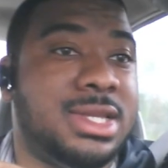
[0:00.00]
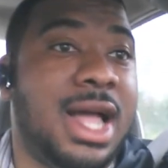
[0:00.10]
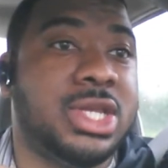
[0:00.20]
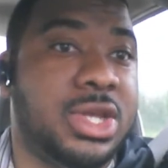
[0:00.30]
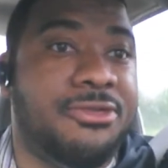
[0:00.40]
it's
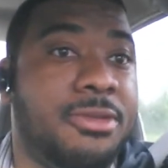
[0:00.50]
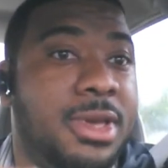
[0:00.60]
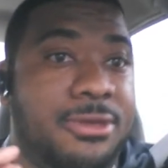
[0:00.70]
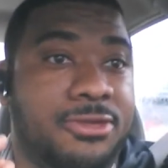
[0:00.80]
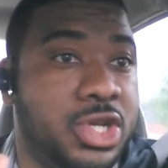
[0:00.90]
not just for me,
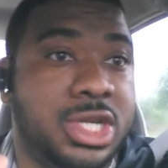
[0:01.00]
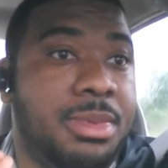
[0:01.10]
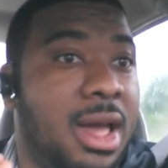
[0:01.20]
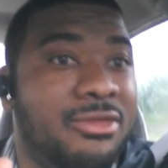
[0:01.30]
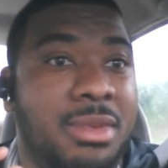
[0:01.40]
it's for just
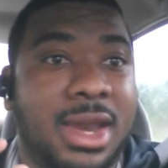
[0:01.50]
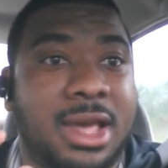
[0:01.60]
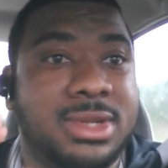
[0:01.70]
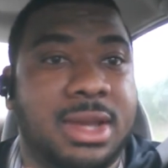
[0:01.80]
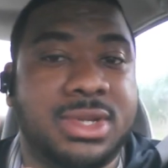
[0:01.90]
about everybody
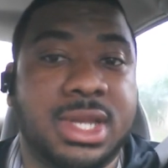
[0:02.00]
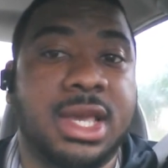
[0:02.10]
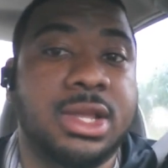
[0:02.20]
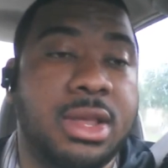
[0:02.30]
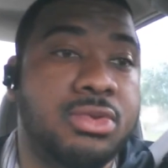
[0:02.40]
else I've
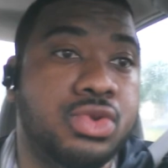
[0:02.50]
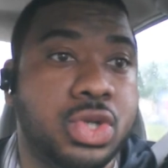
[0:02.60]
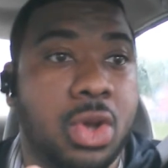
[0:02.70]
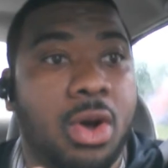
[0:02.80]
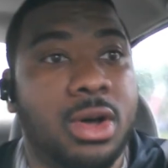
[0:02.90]
seen who
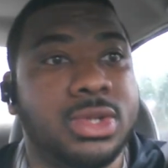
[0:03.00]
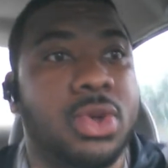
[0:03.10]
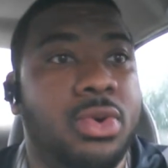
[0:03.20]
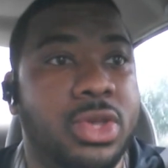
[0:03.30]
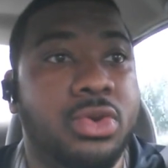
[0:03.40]
stalls
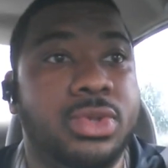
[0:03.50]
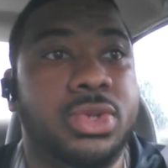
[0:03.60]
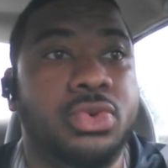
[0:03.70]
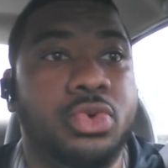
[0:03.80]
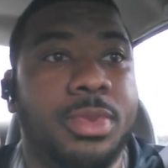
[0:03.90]
on
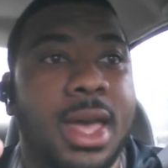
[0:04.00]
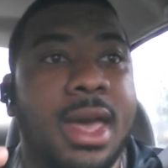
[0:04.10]
YouTube